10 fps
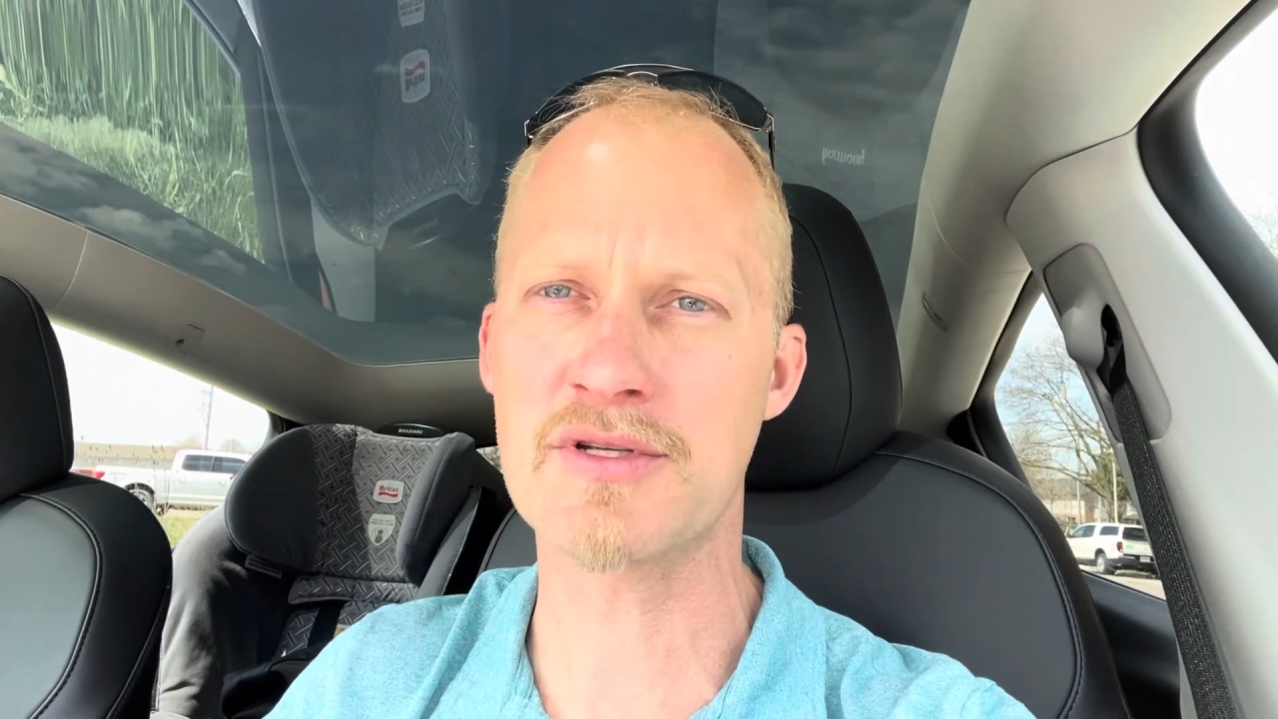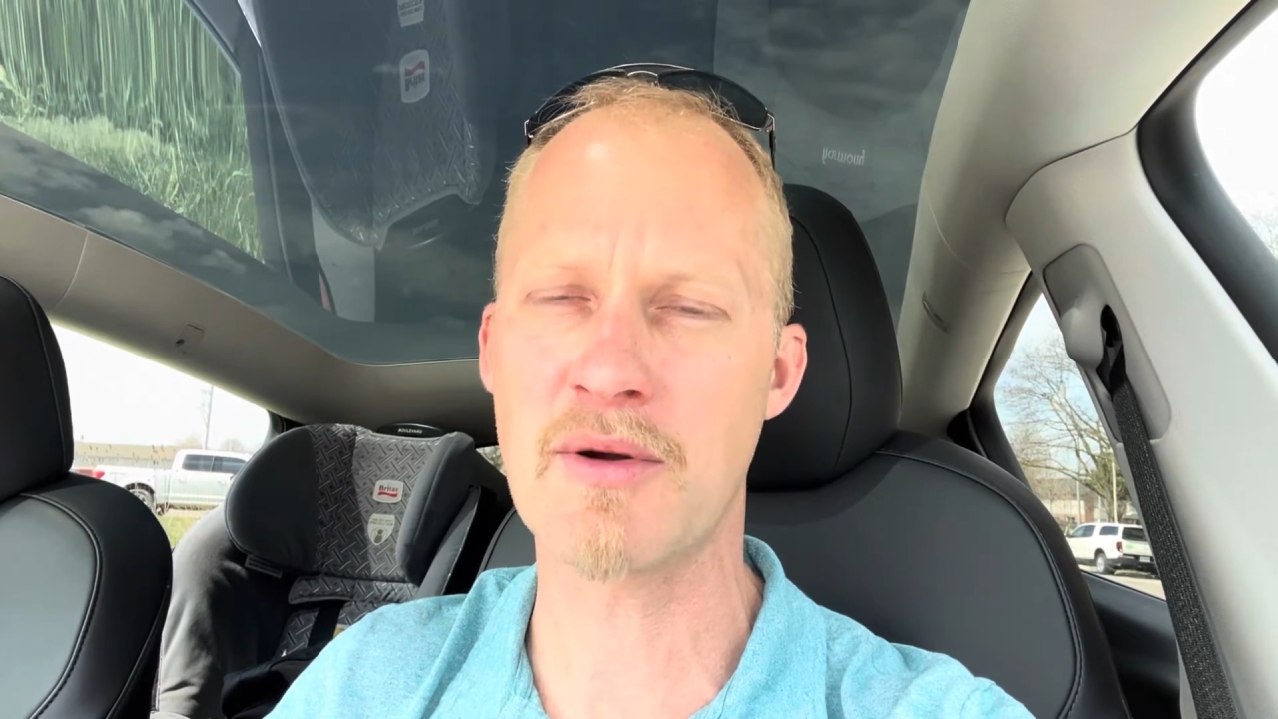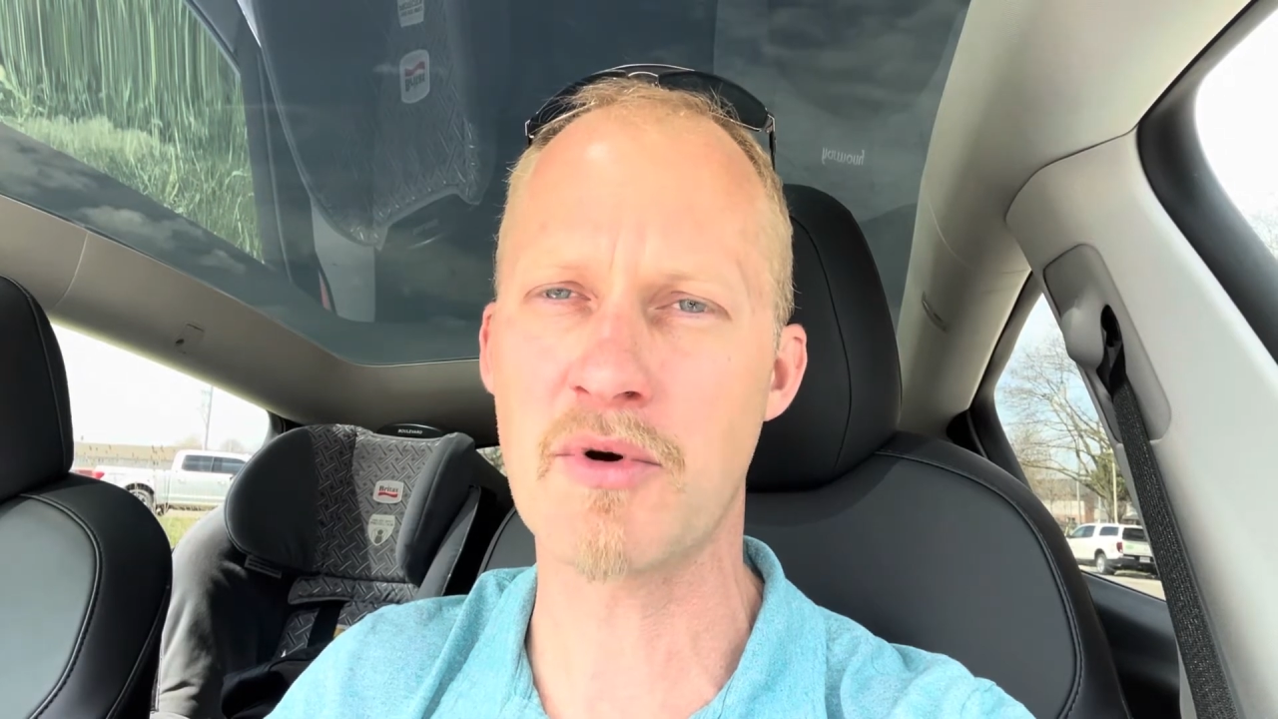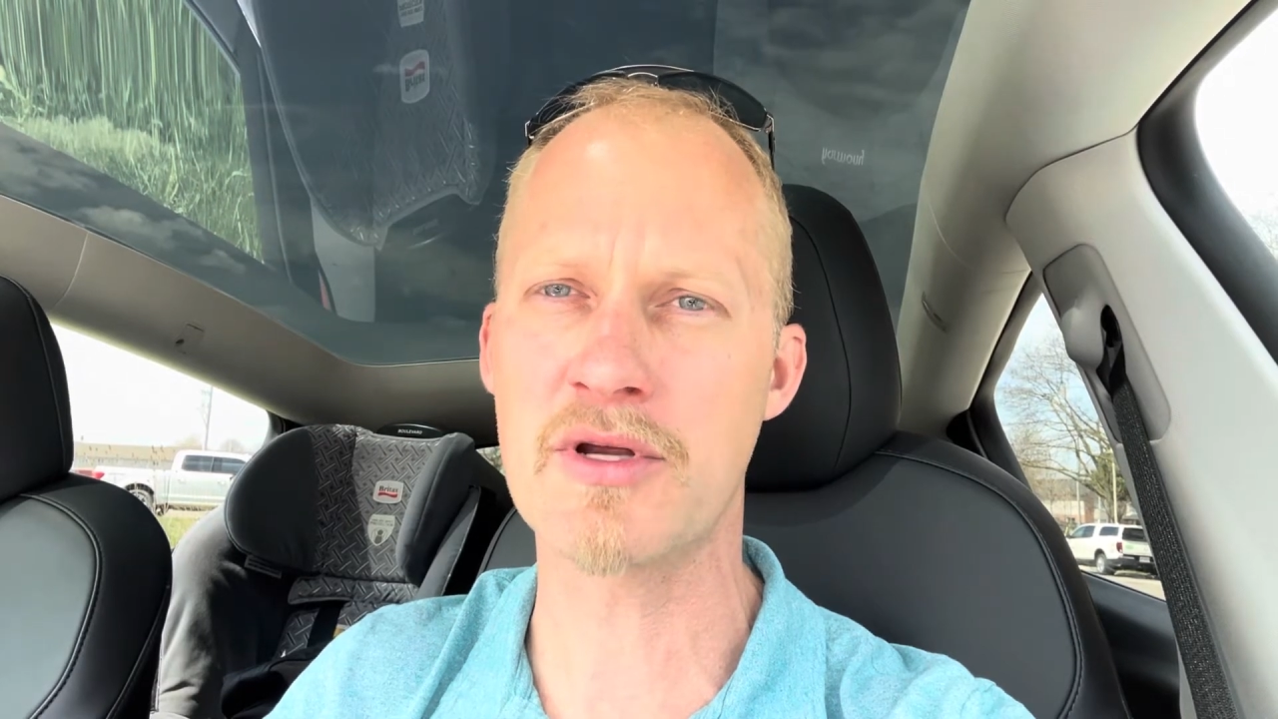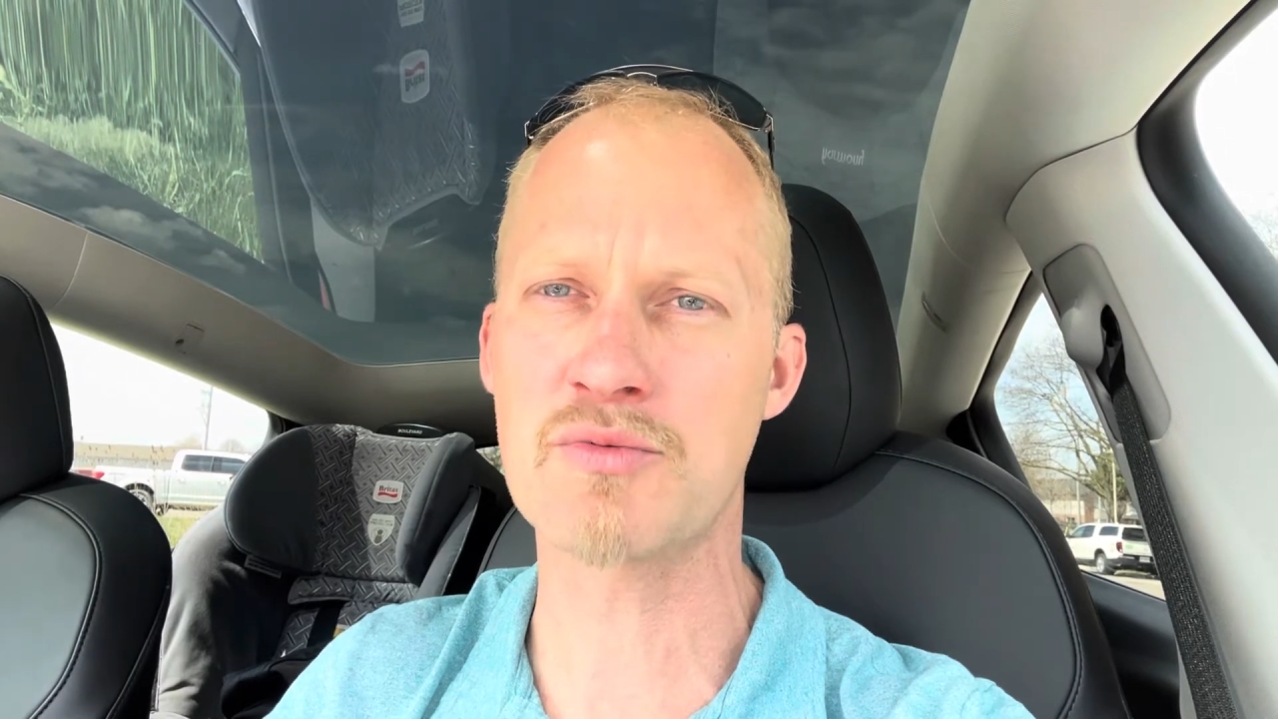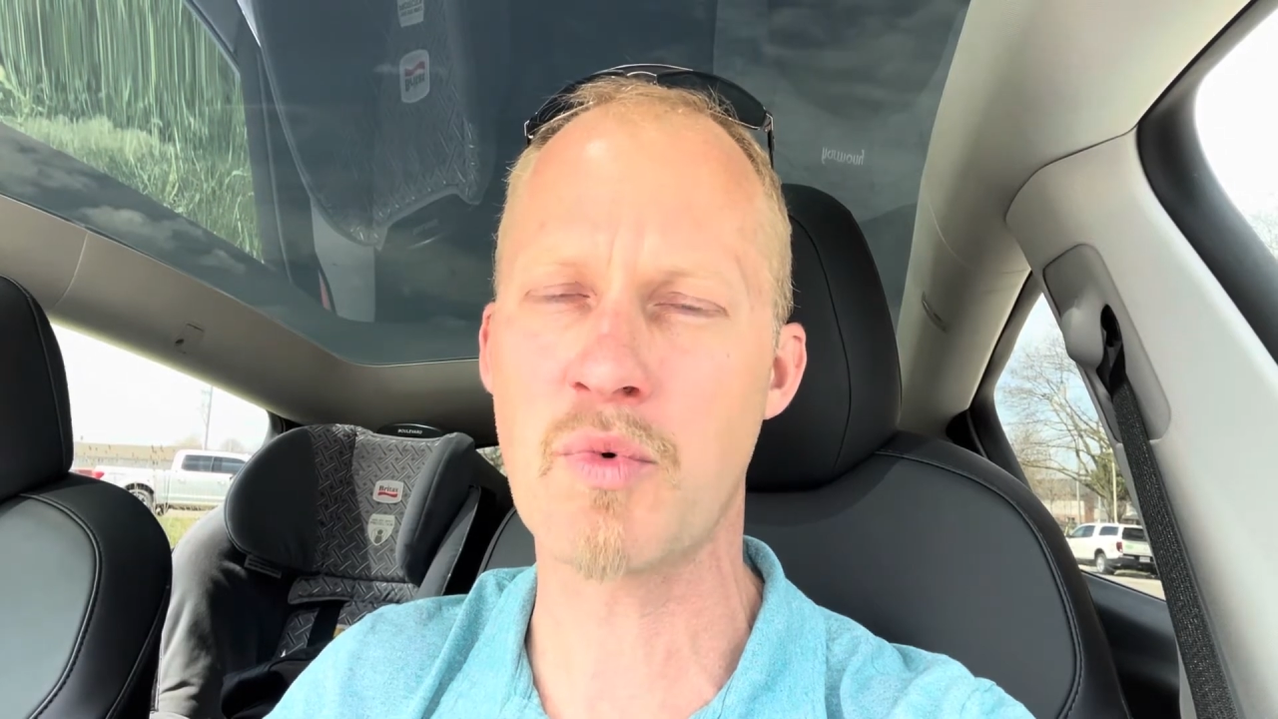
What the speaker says: summer as